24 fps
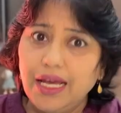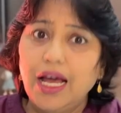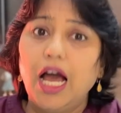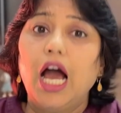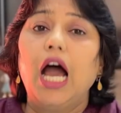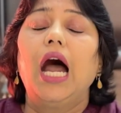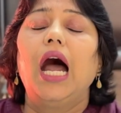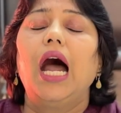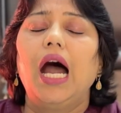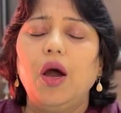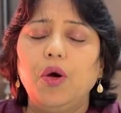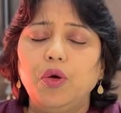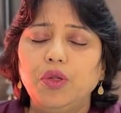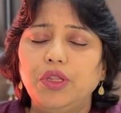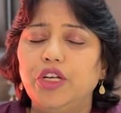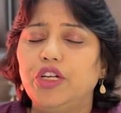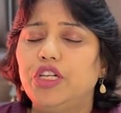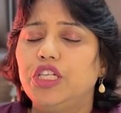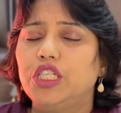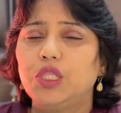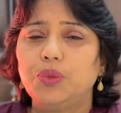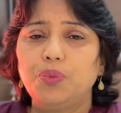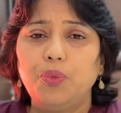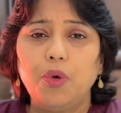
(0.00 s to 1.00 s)
how the
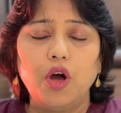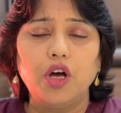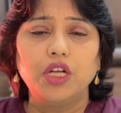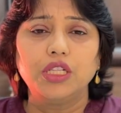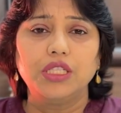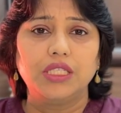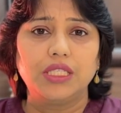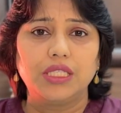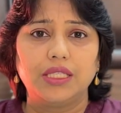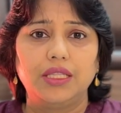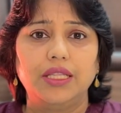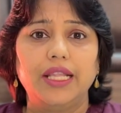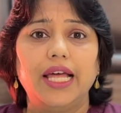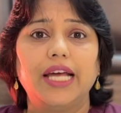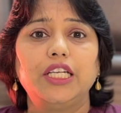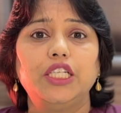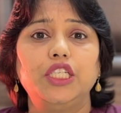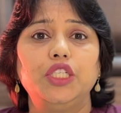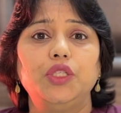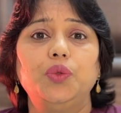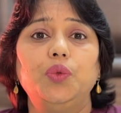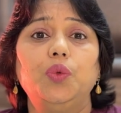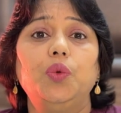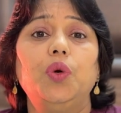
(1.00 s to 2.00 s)
response that
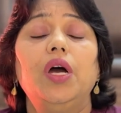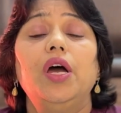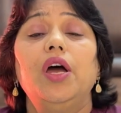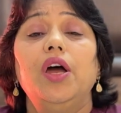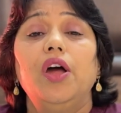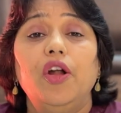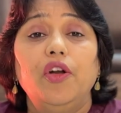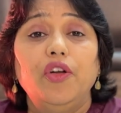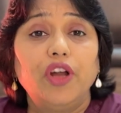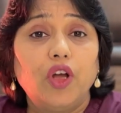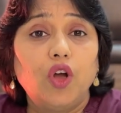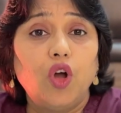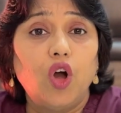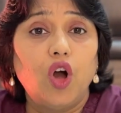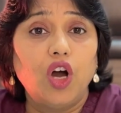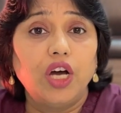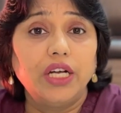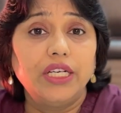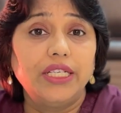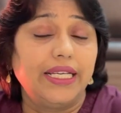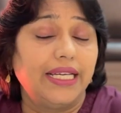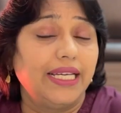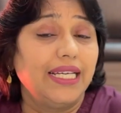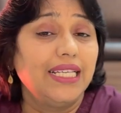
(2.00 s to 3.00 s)
you
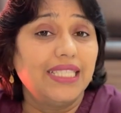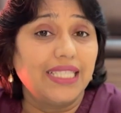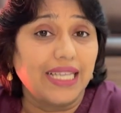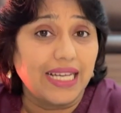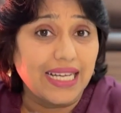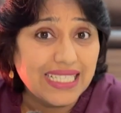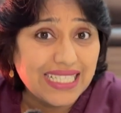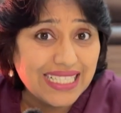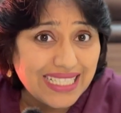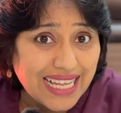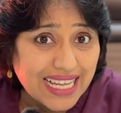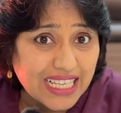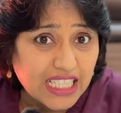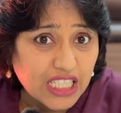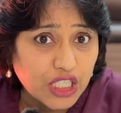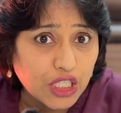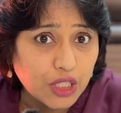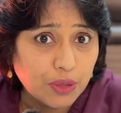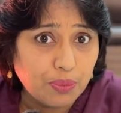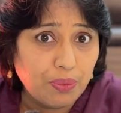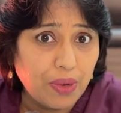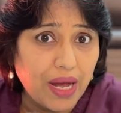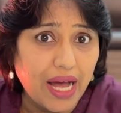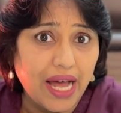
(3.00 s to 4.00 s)
record is
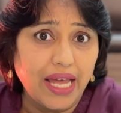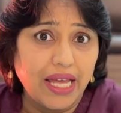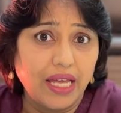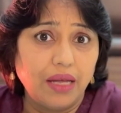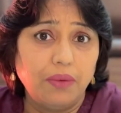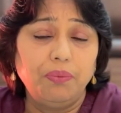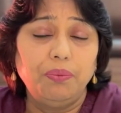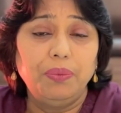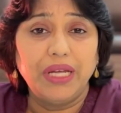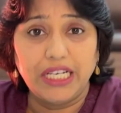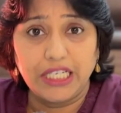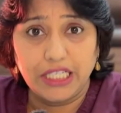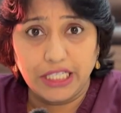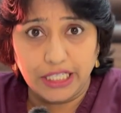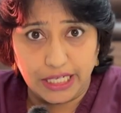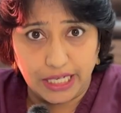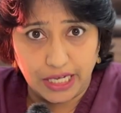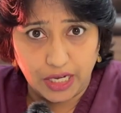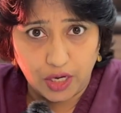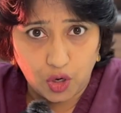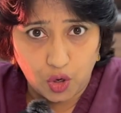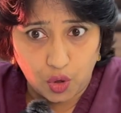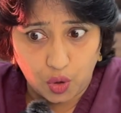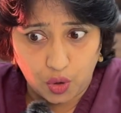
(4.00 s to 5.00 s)
assessed by
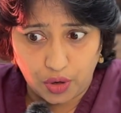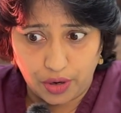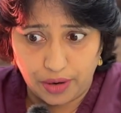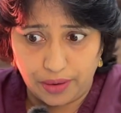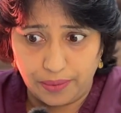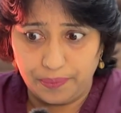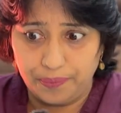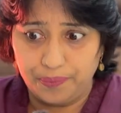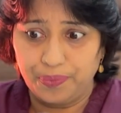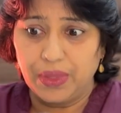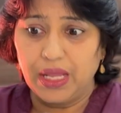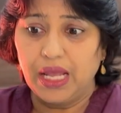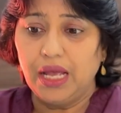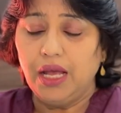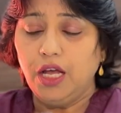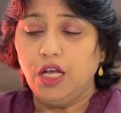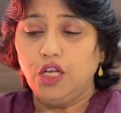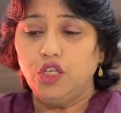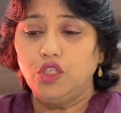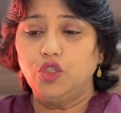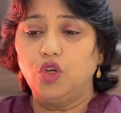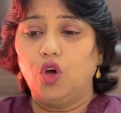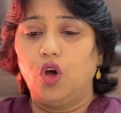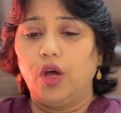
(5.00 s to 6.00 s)
PTE Core.
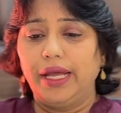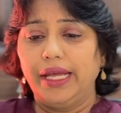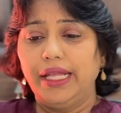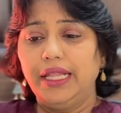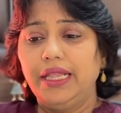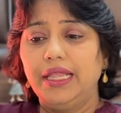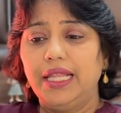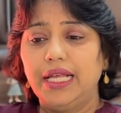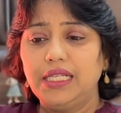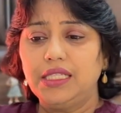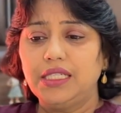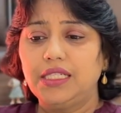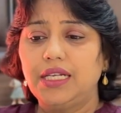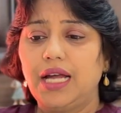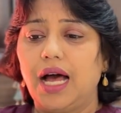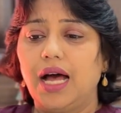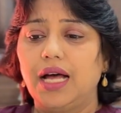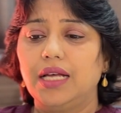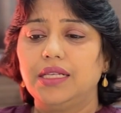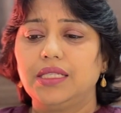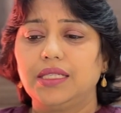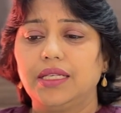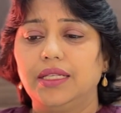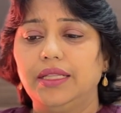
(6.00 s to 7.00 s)
So in this
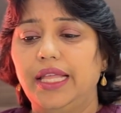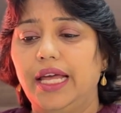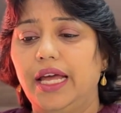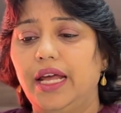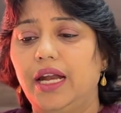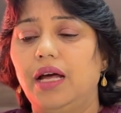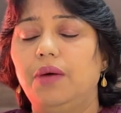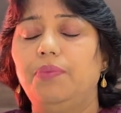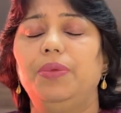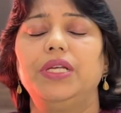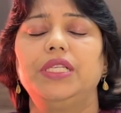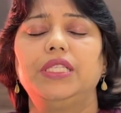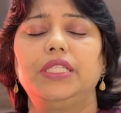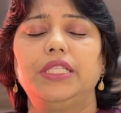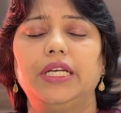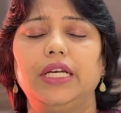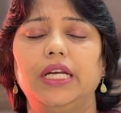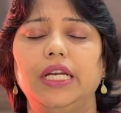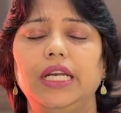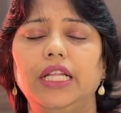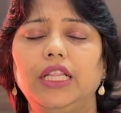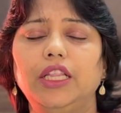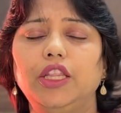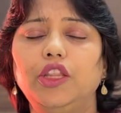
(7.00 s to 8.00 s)
task, there are
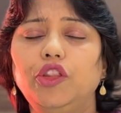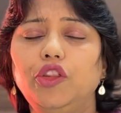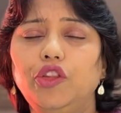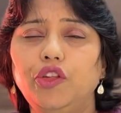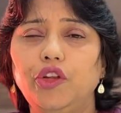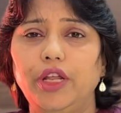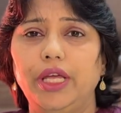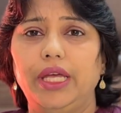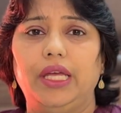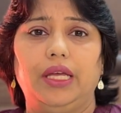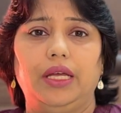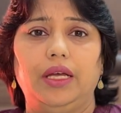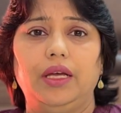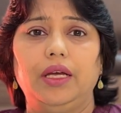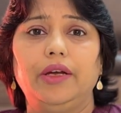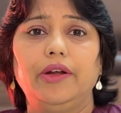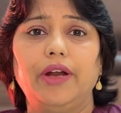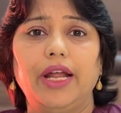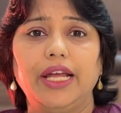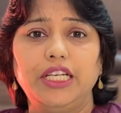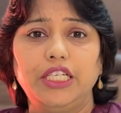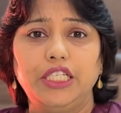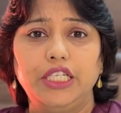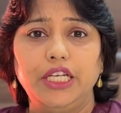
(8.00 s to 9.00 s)
basically 3
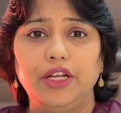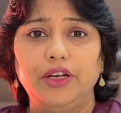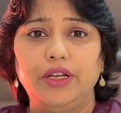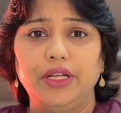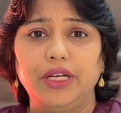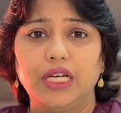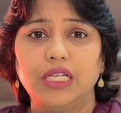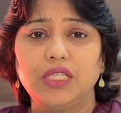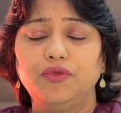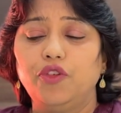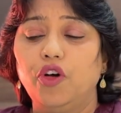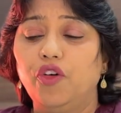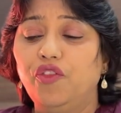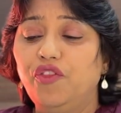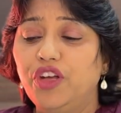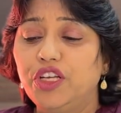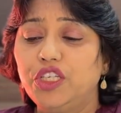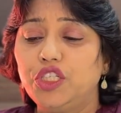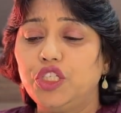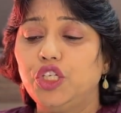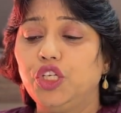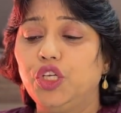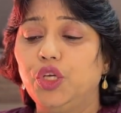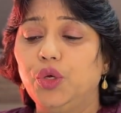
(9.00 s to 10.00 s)
criteria for
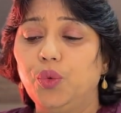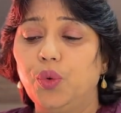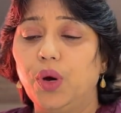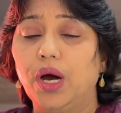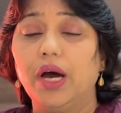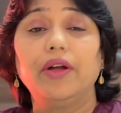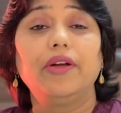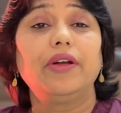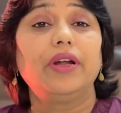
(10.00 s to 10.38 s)
which you are